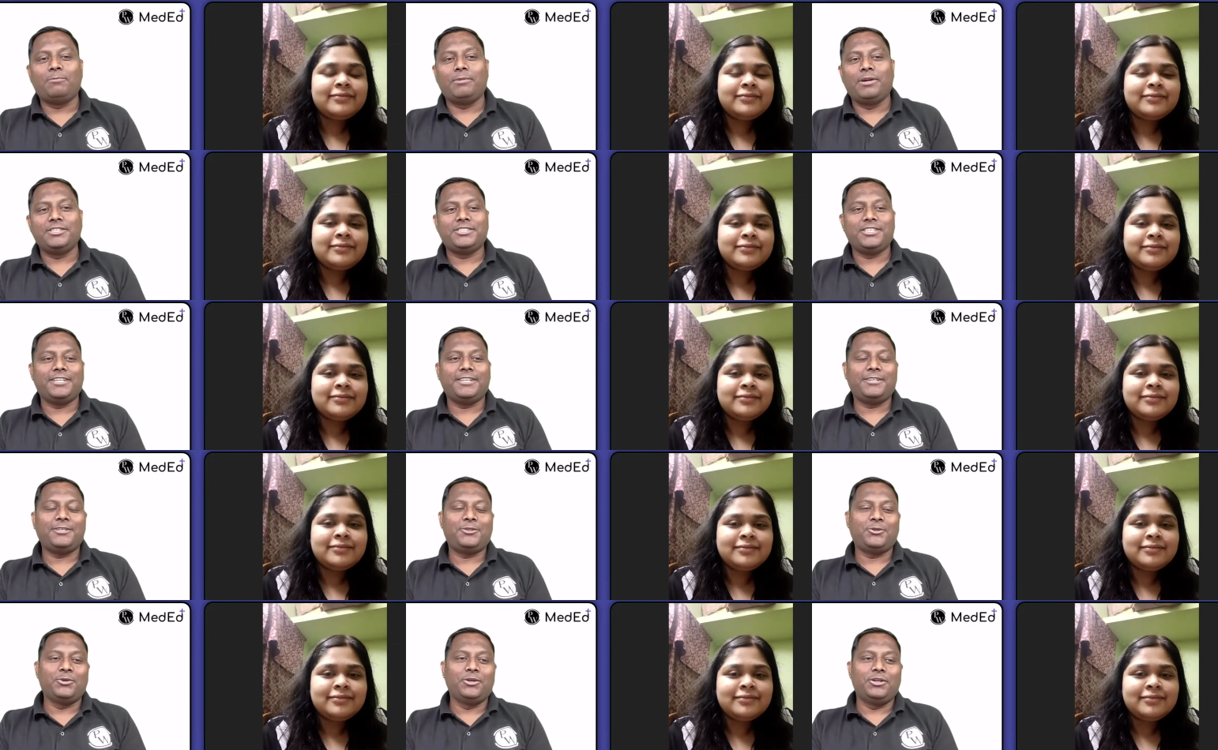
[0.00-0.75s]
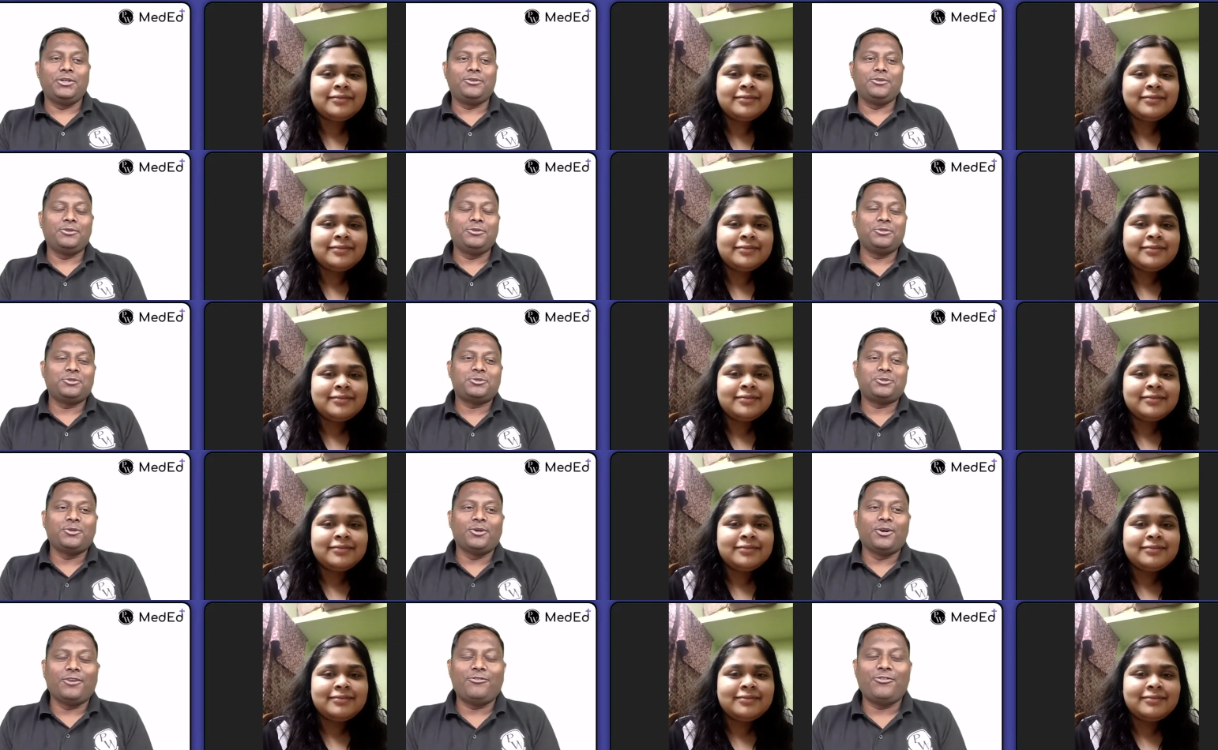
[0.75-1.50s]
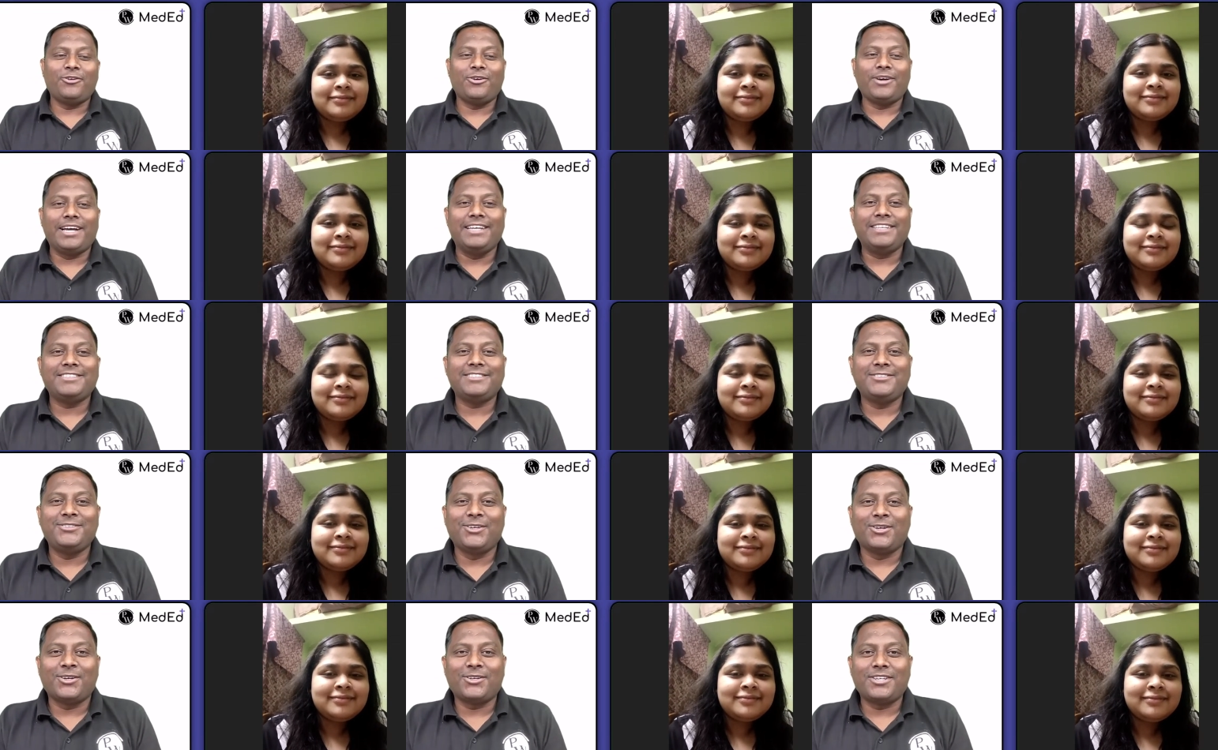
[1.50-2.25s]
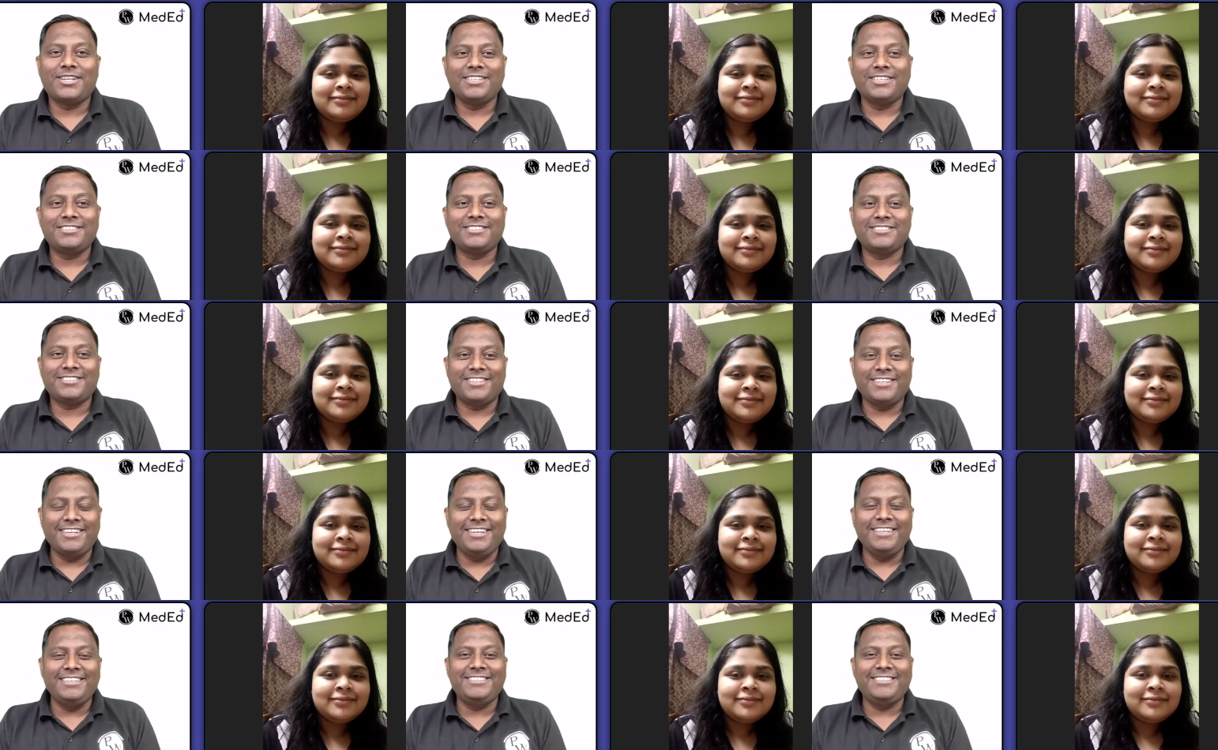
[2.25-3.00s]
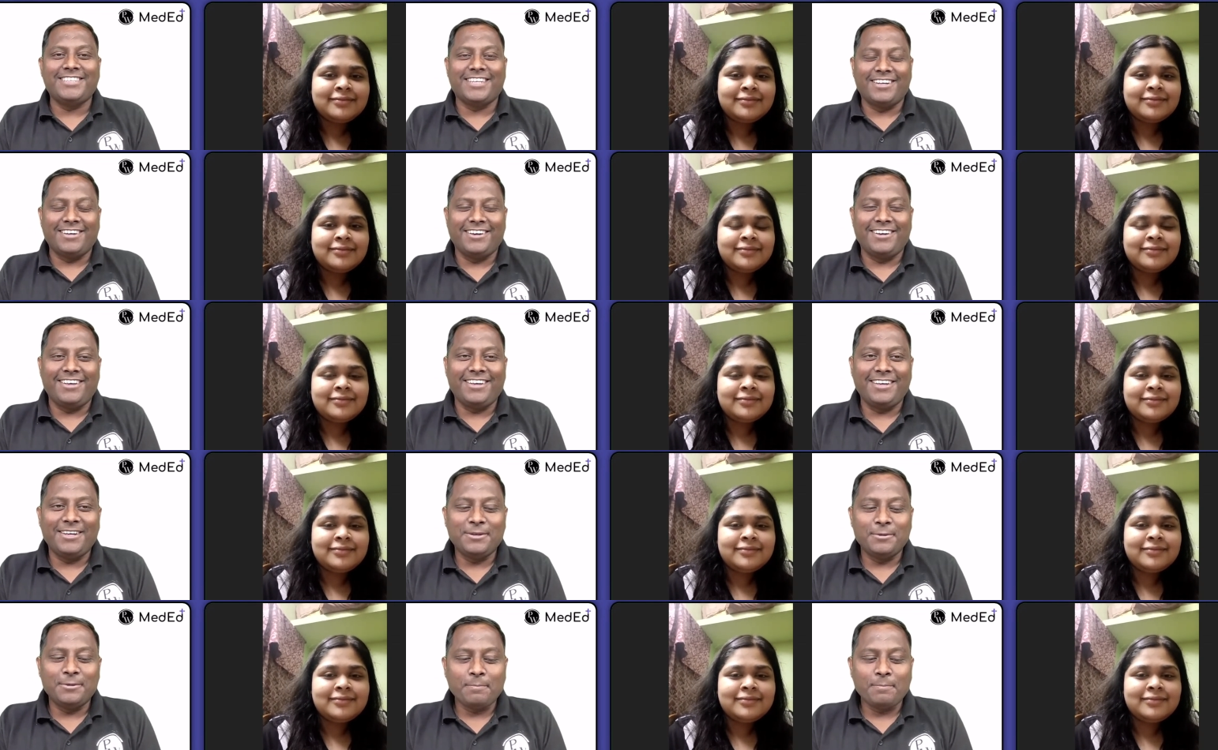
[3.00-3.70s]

Speaker 1: pleasure to introduce to all of you guys Dr. Srijanani,